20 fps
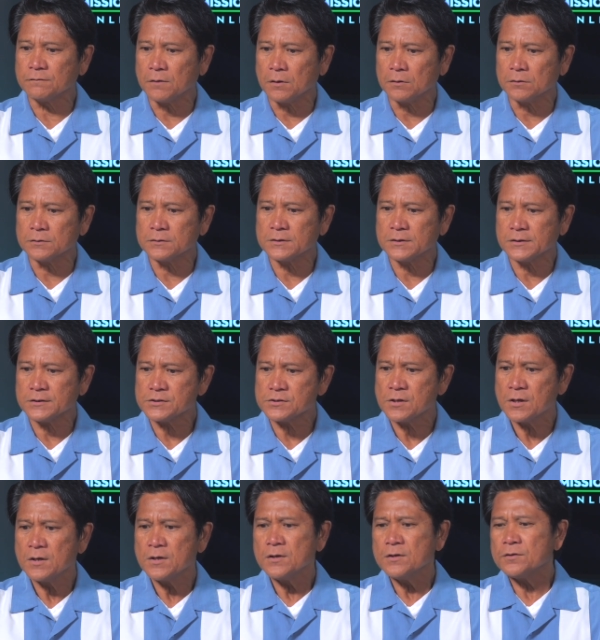of
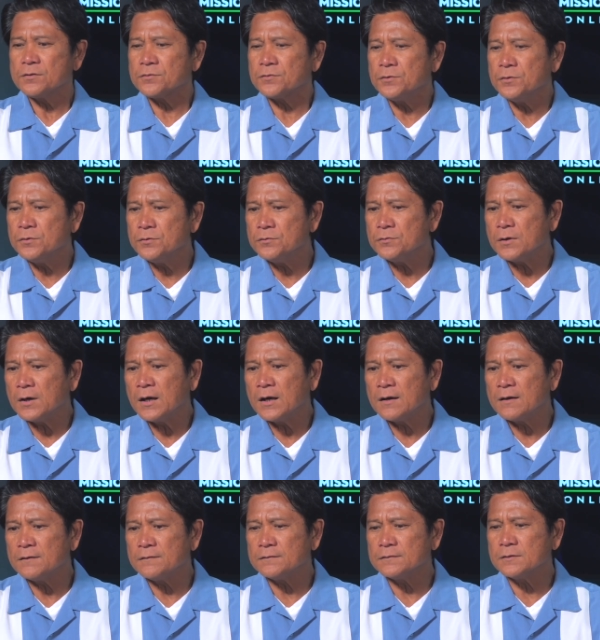volunteers. Through
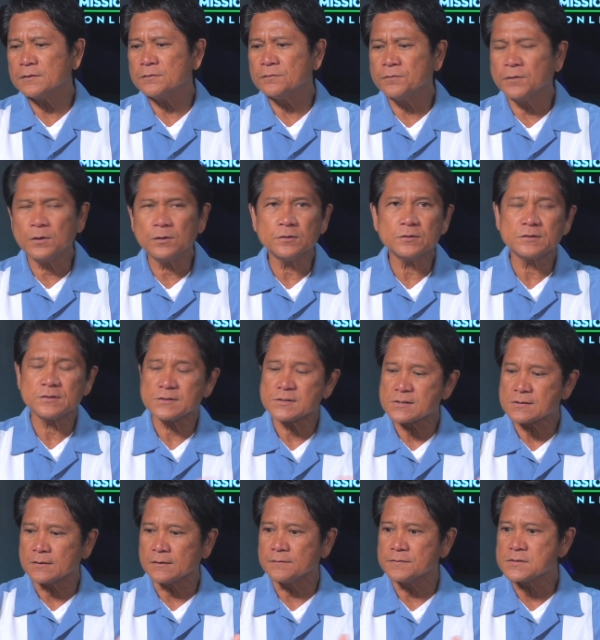volunteer
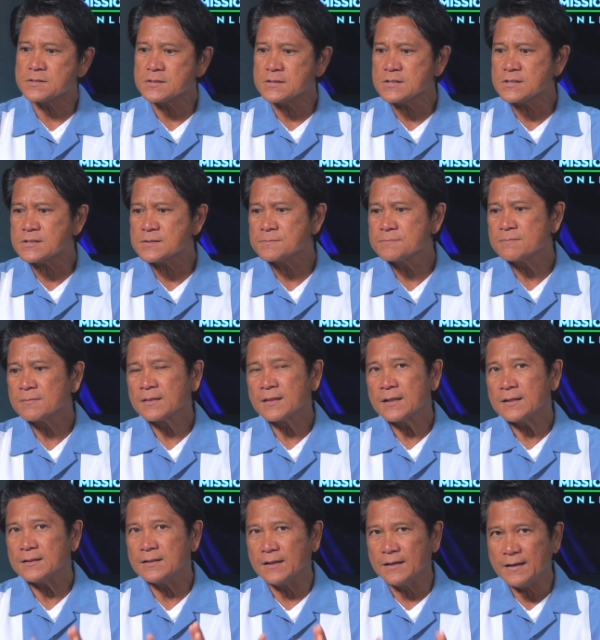services,
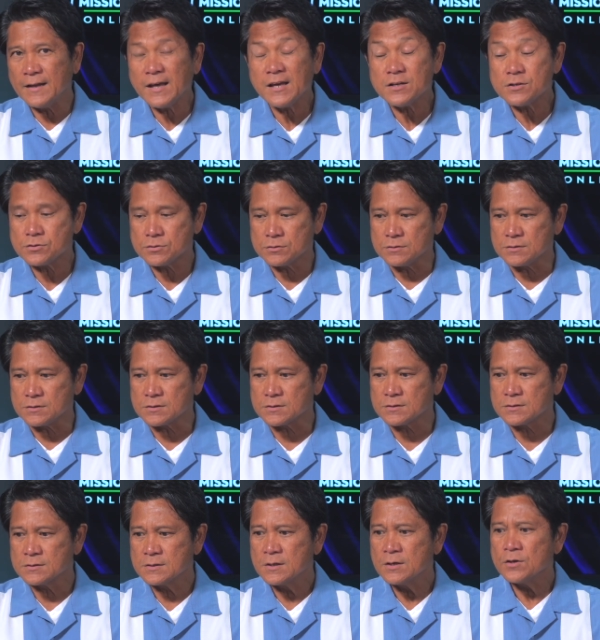the
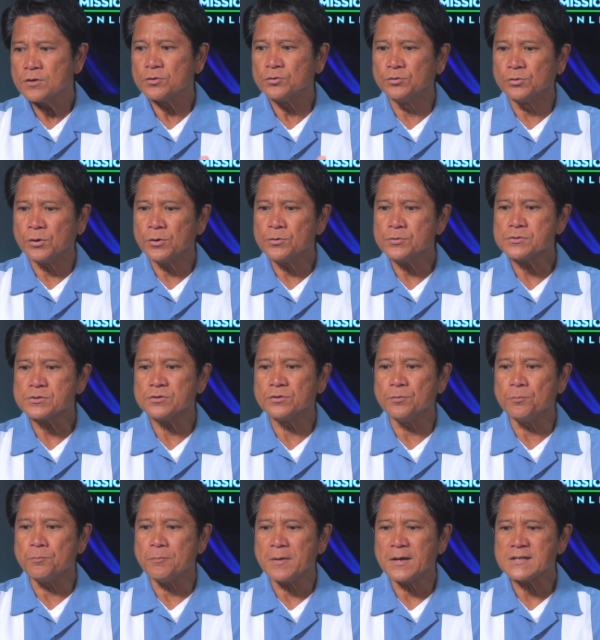nation's gross
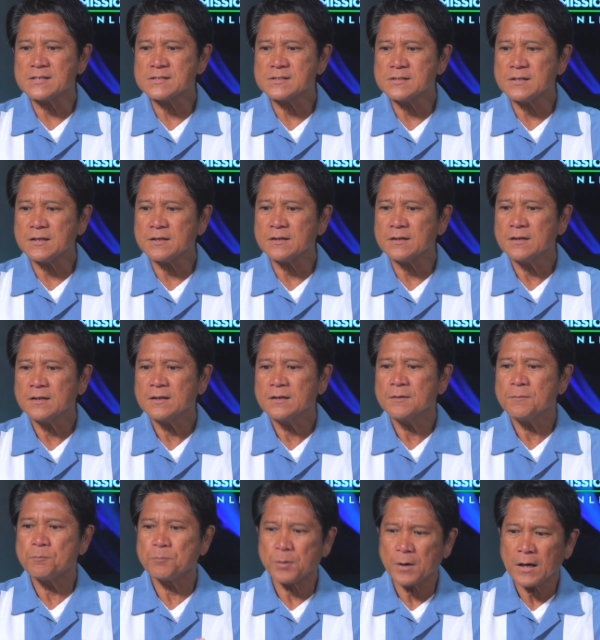domestic
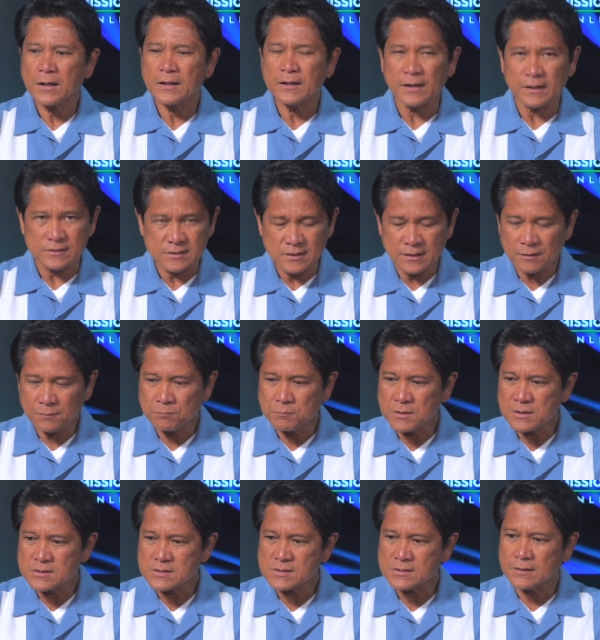products, that
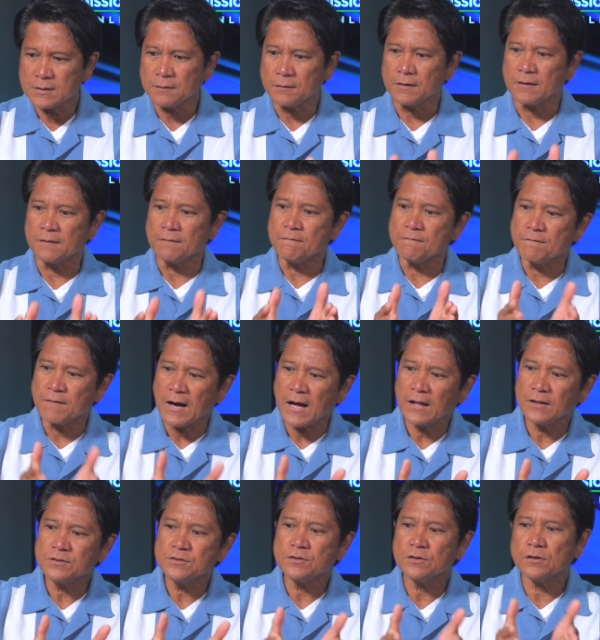means the
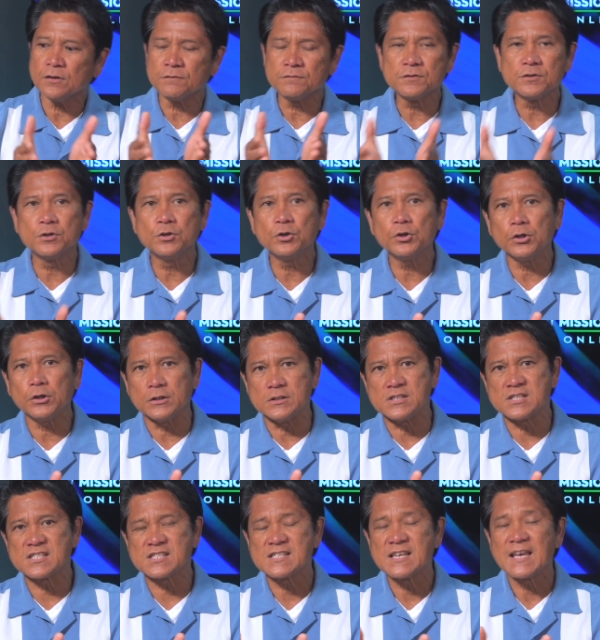value of
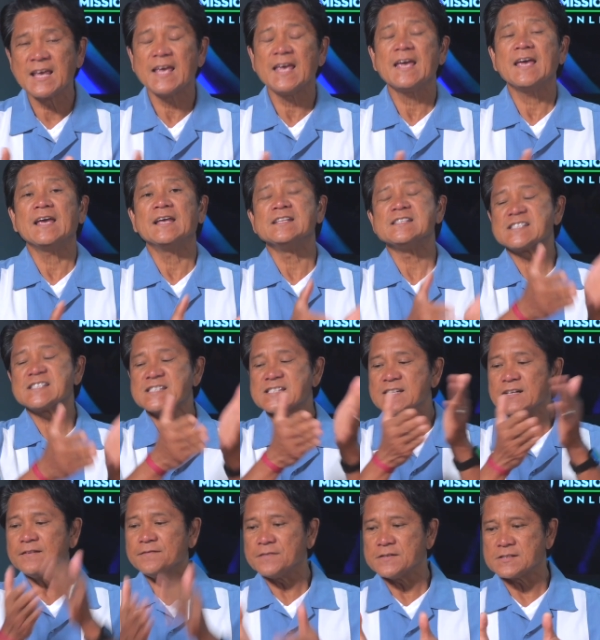goods and
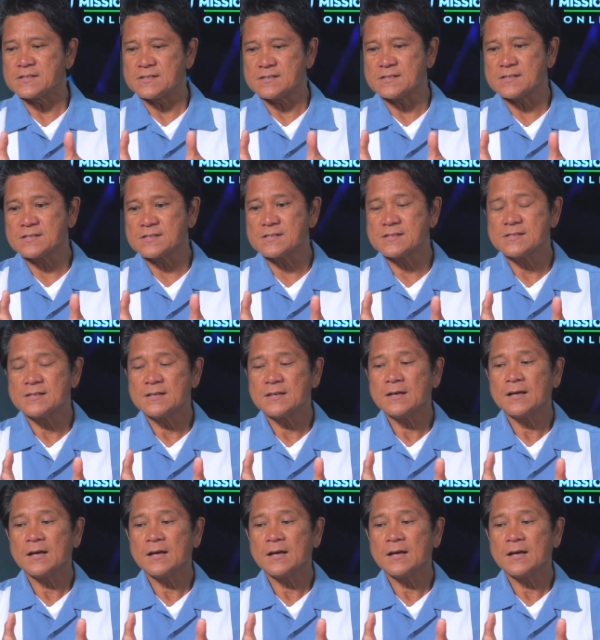services,